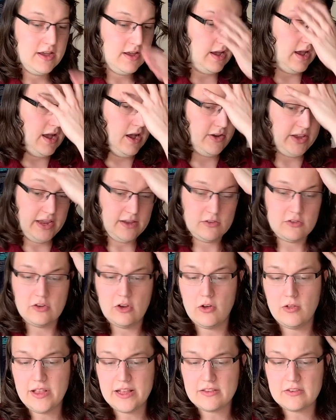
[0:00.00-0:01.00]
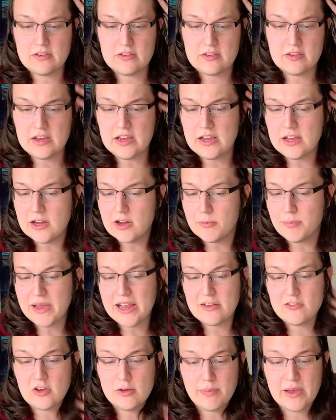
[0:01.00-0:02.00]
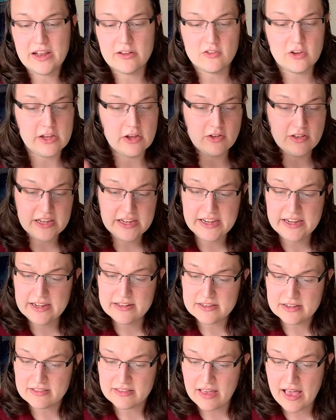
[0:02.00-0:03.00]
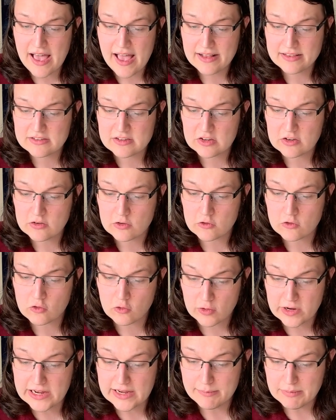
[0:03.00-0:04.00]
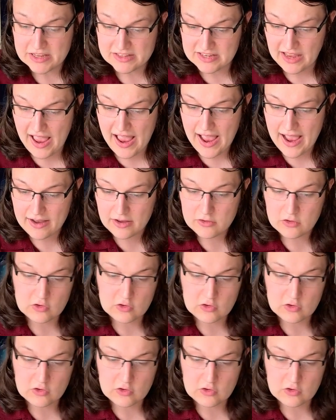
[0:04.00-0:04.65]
Okay, so let's see here. Banshee, you need that scream attack.